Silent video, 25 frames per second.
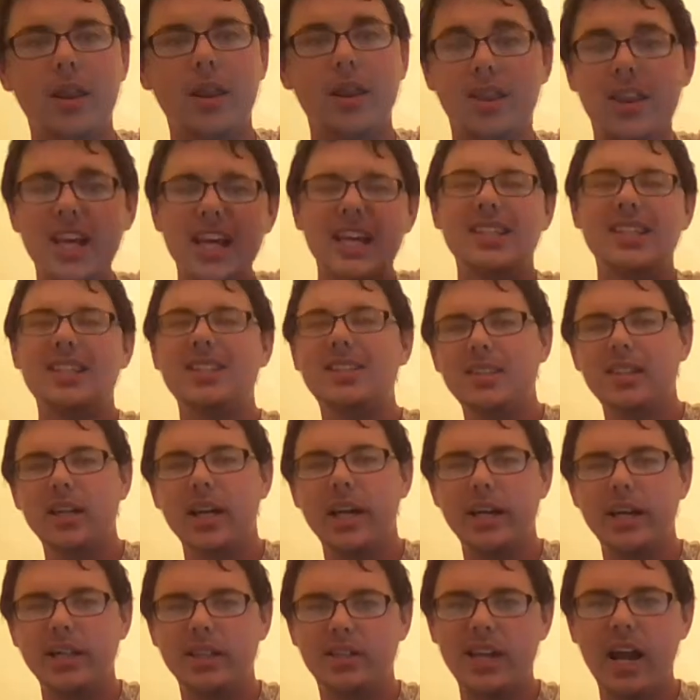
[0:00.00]
This
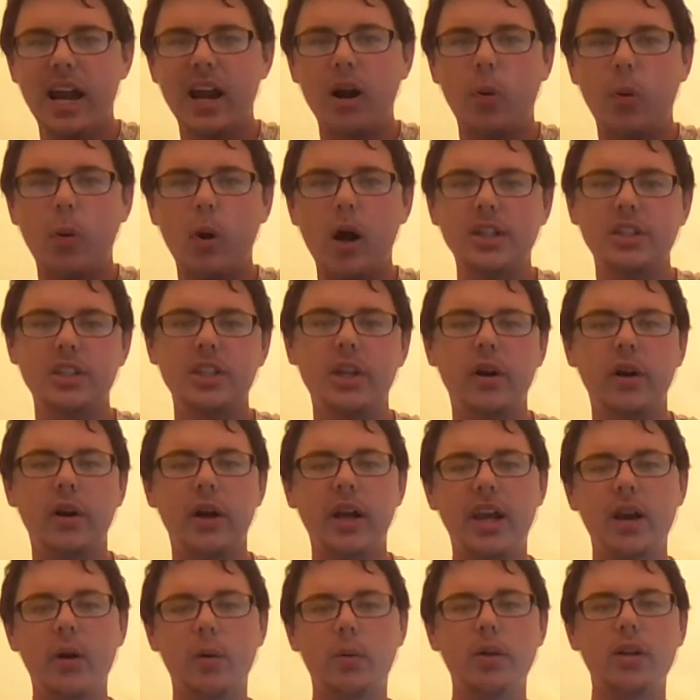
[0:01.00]
is Dan Rock Zero
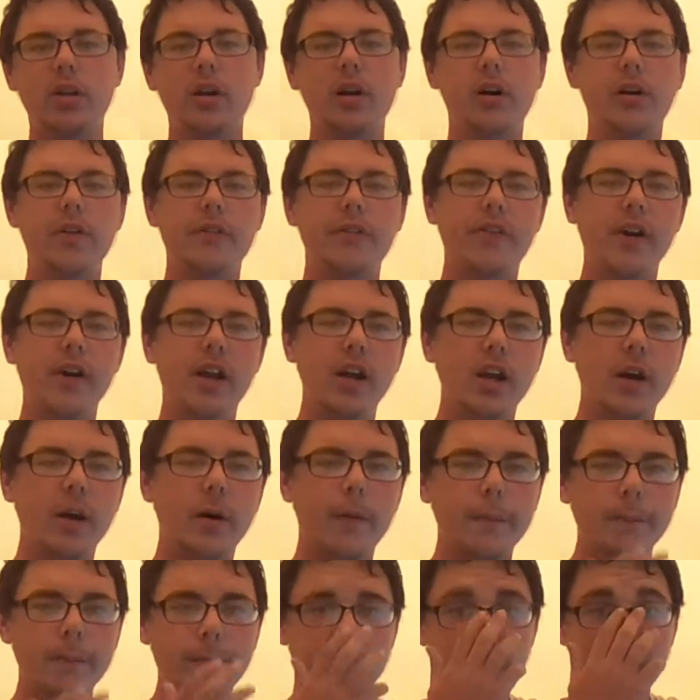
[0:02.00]
here with another video.
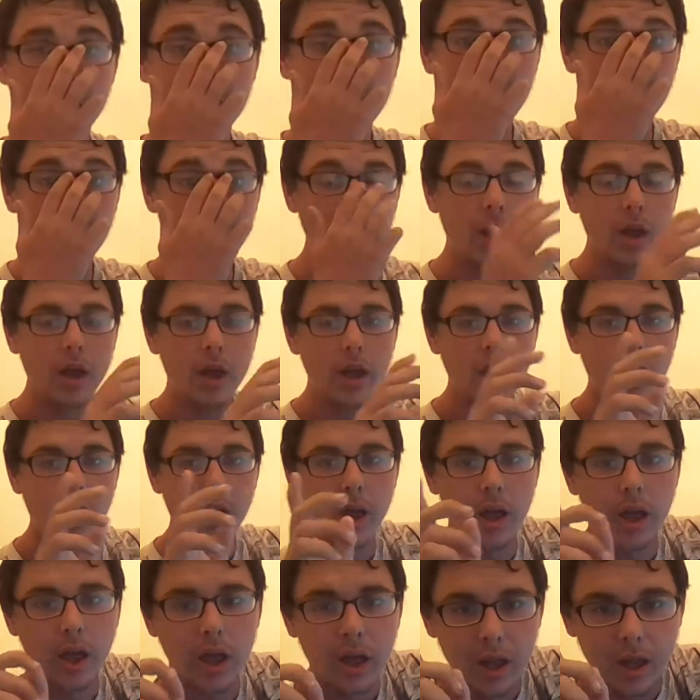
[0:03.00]

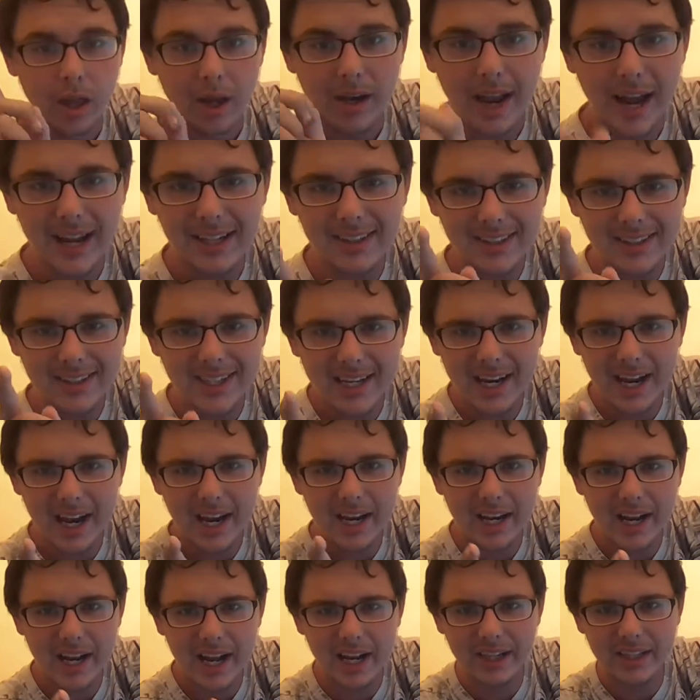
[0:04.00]

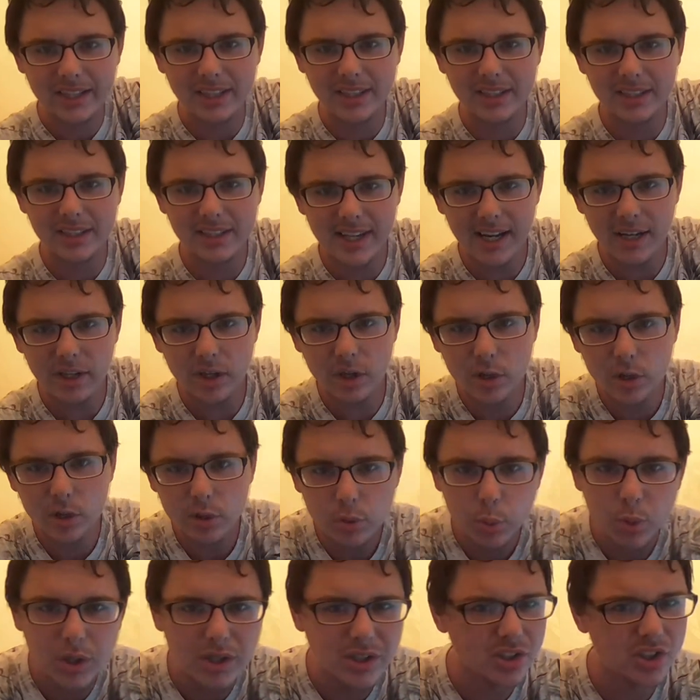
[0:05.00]
1999
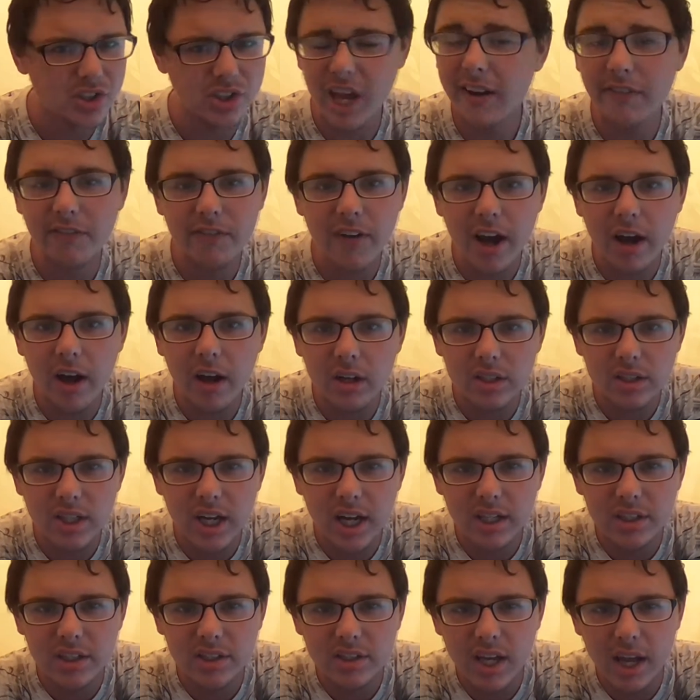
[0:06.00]
continues with St.
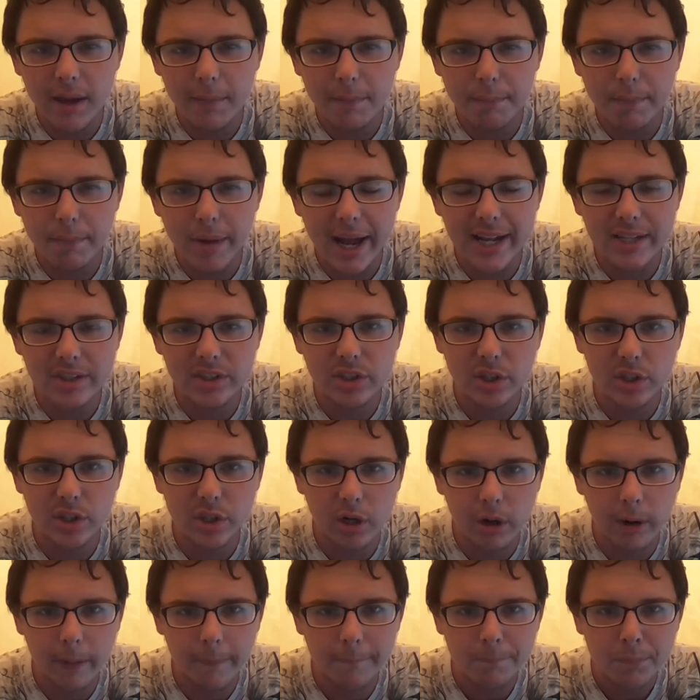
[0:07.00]
Valentine's Day
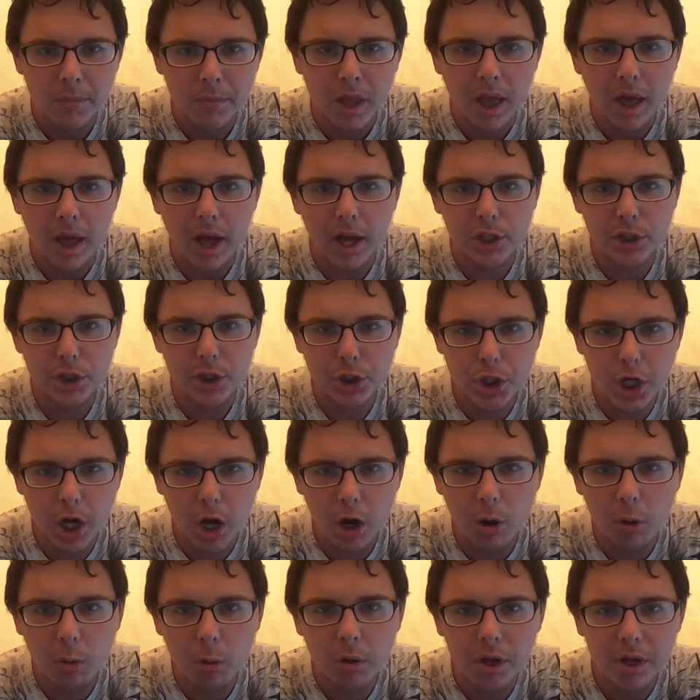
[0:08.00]
Massacre, a
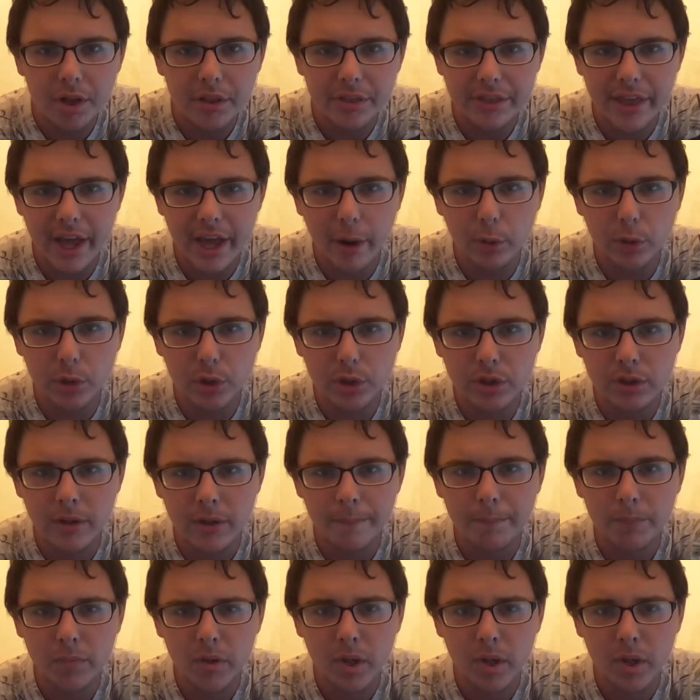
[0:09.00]
show that was